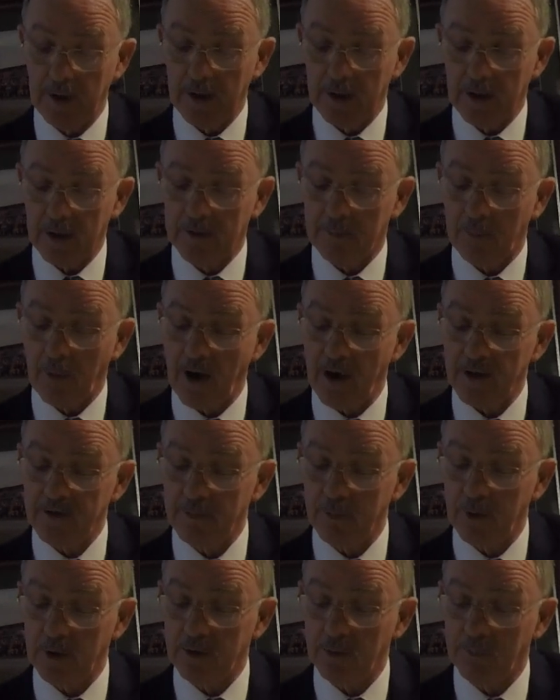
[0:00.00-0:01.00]
it's
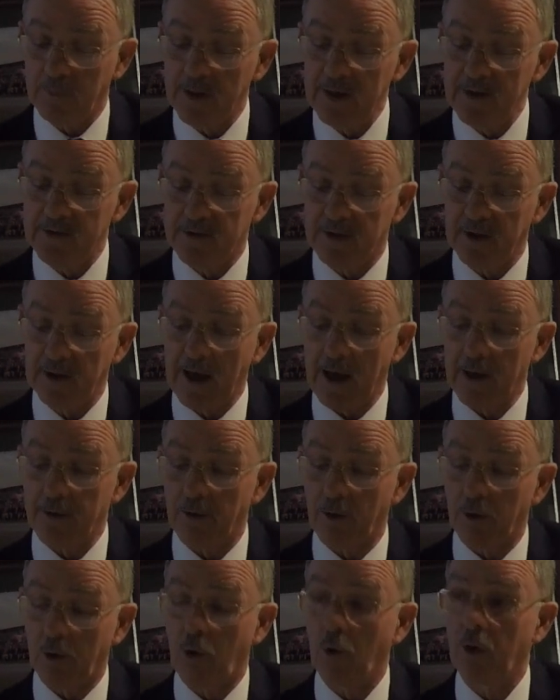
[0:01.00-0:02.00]
possible to piece together
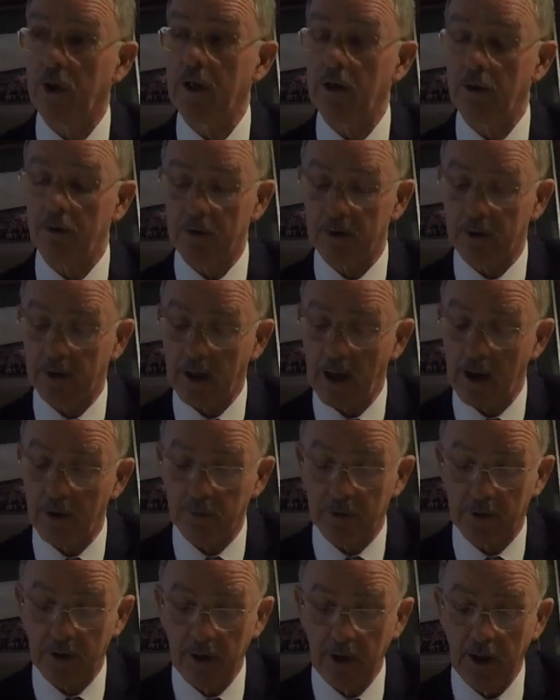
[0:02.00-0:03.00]
a coherent account